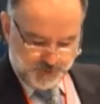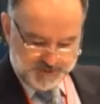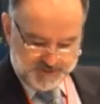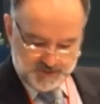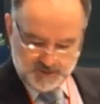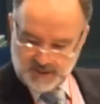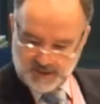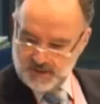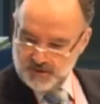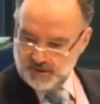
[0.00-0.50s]

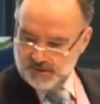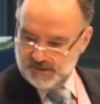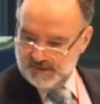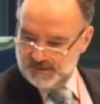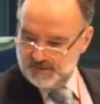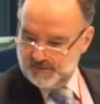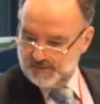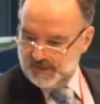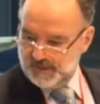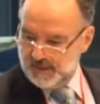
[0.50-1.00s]

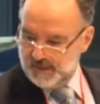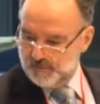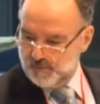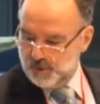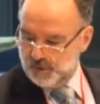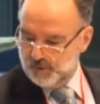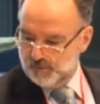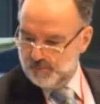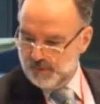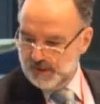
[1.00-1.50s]
presentation is
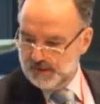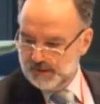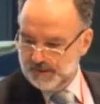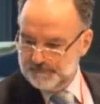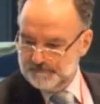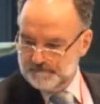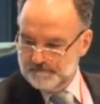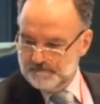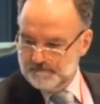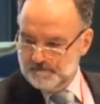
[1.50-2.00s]
available.
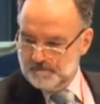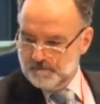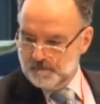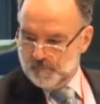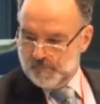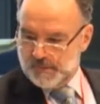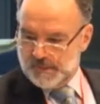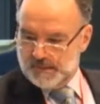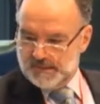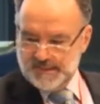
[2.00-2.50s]
But
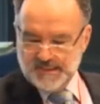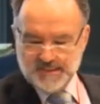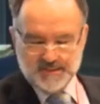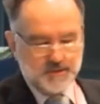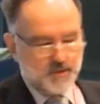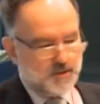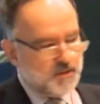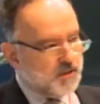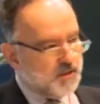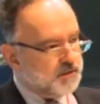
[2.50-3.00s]

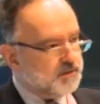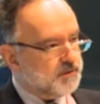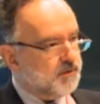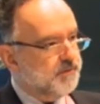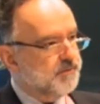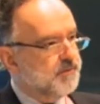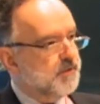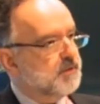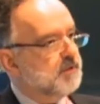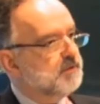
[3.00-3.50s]
there's a
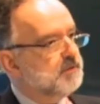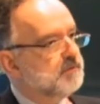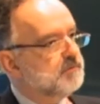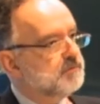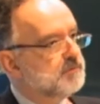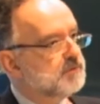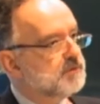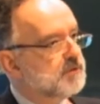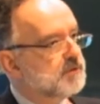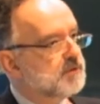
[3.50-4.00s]
lot of
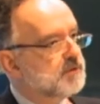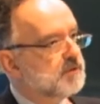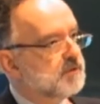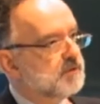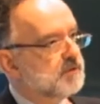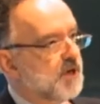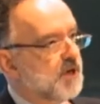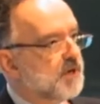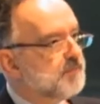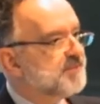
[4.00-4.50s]

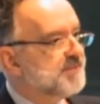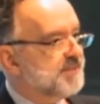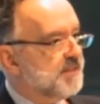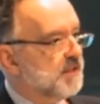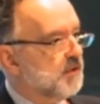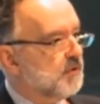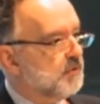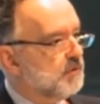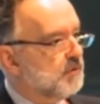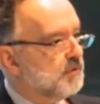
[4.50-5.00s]

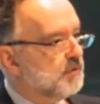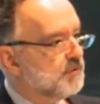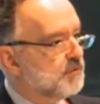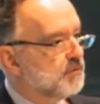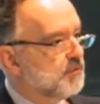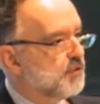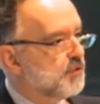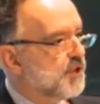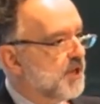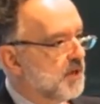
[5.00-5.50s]

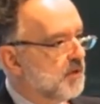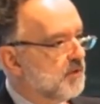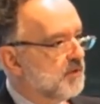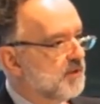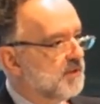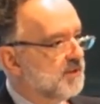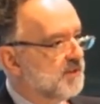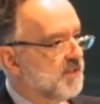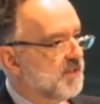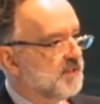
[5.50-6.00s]
obstacles to
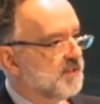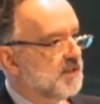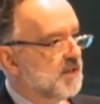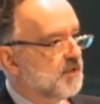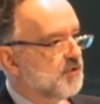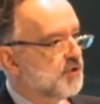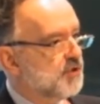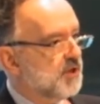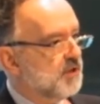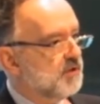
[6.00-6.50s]
sharing
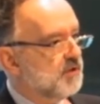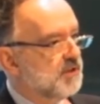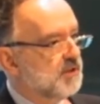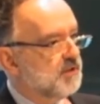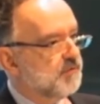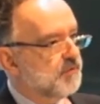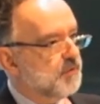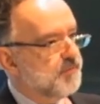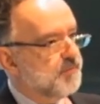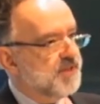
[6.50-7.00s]
data and
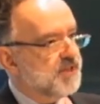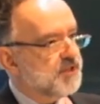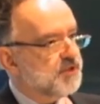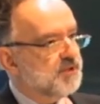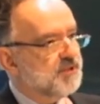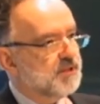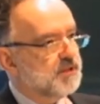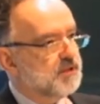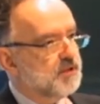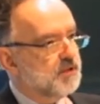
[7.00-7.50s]
sharing
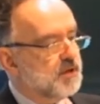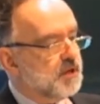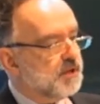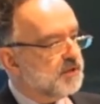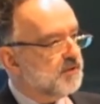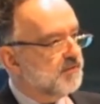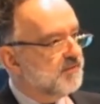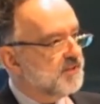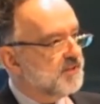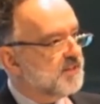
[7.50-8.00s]
information, and a
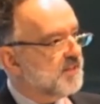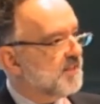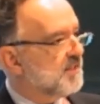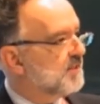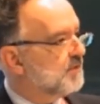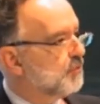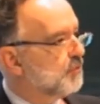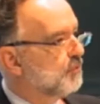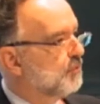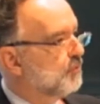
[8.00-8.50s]
lot of it
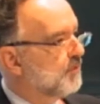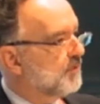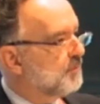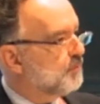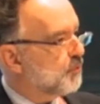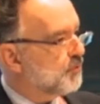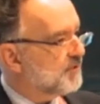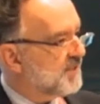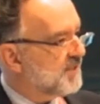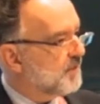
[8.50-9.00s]
has to do
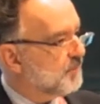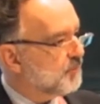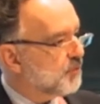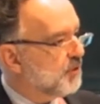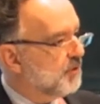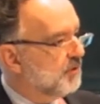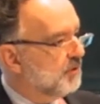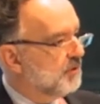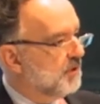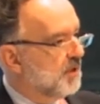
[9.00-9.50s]
with
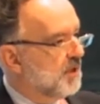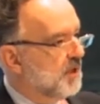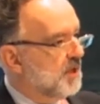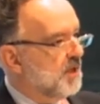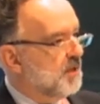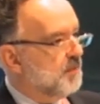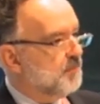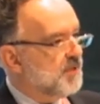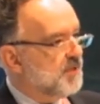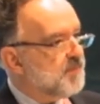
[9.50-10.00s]
perception.
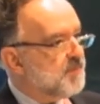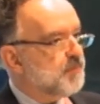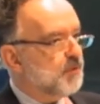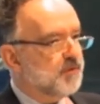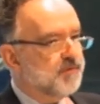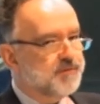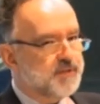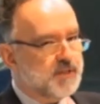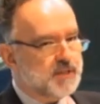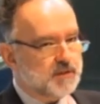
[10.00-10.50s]

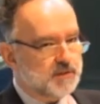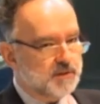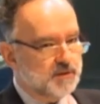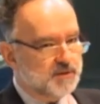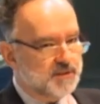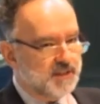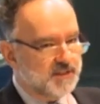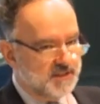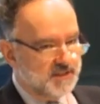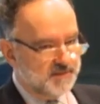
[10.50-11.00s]
People
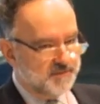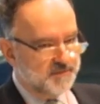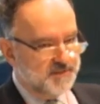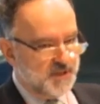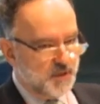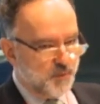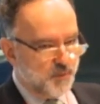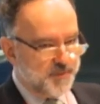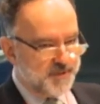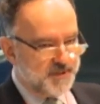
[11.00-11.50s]
fear that
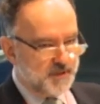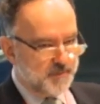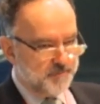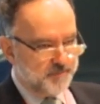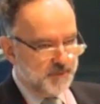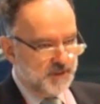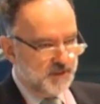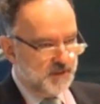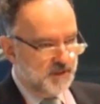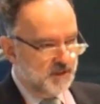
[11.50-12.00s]
if they open
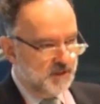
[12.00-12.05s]
up